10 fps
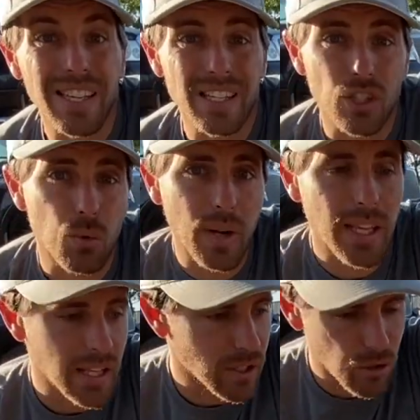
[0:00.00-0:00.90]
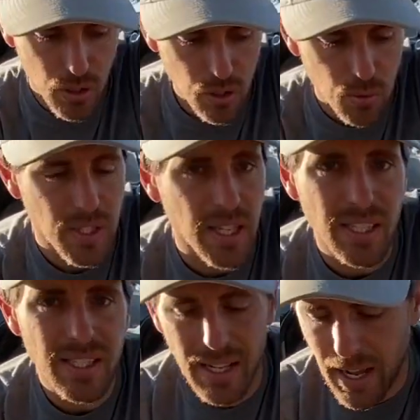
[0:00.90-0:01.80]
to get to 20 kilonewtons with
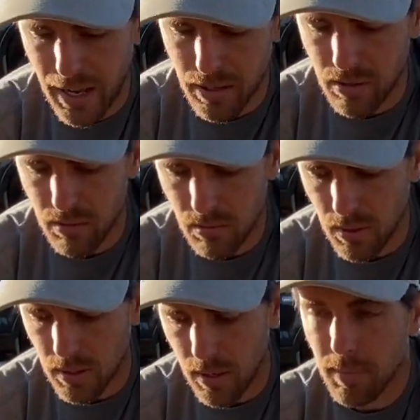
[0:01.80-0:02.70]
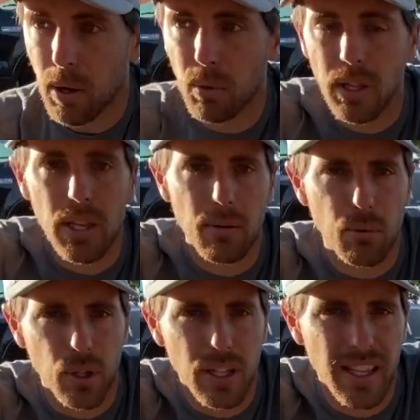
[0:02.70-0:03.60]
this, then I'm not really gonna
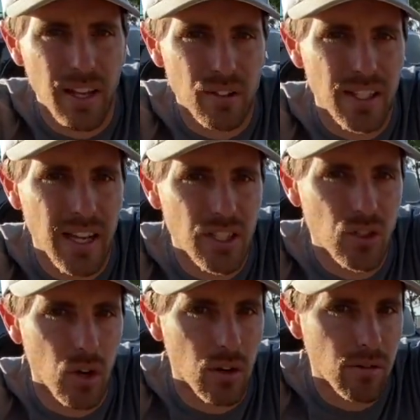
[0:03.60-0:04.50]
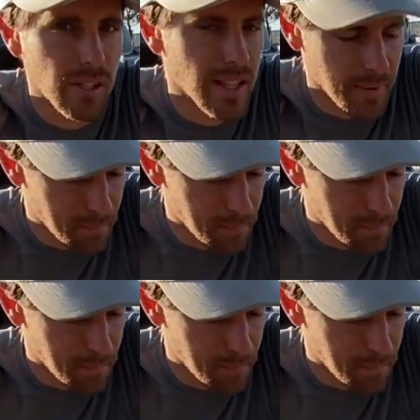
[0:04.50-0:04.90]
pull anything outside stronger than that.